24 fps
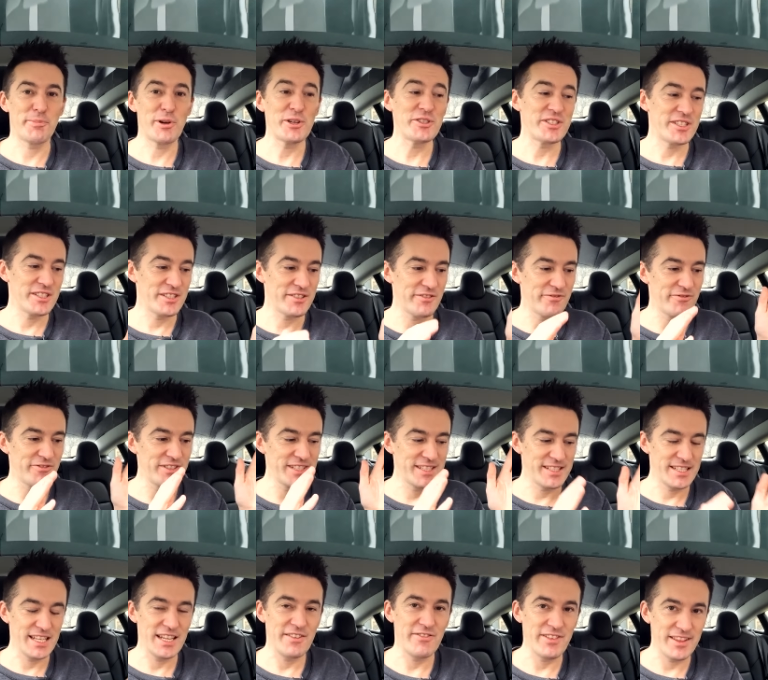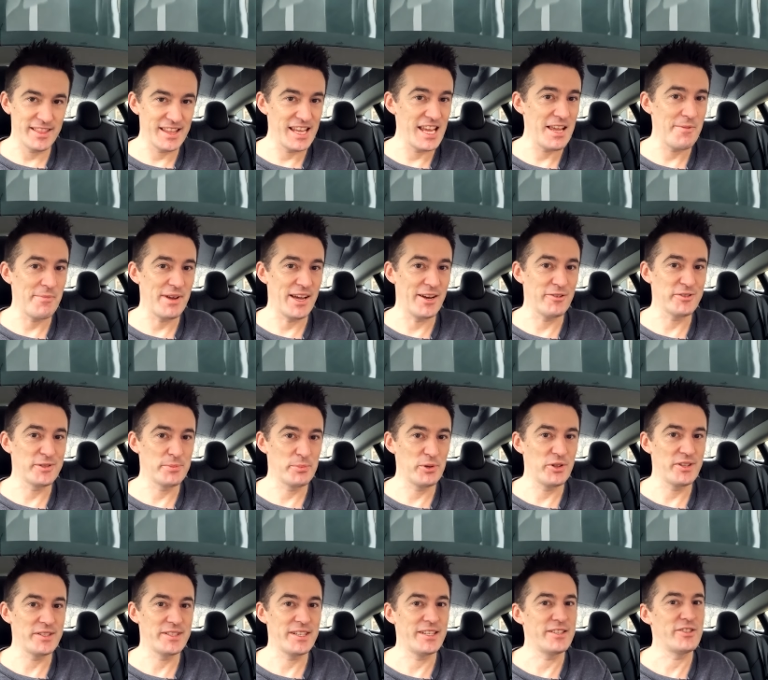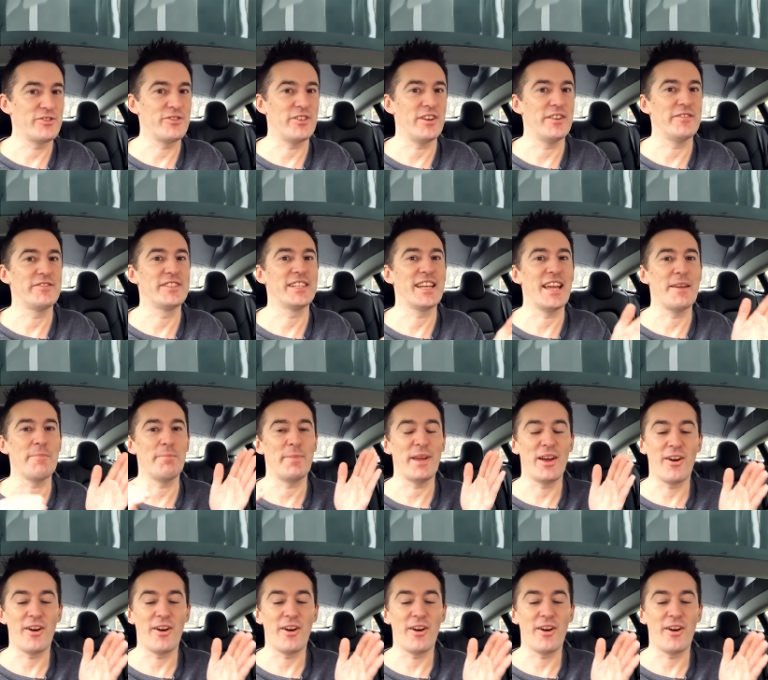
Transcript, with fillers: The process of receiving the email to book the test drive to getting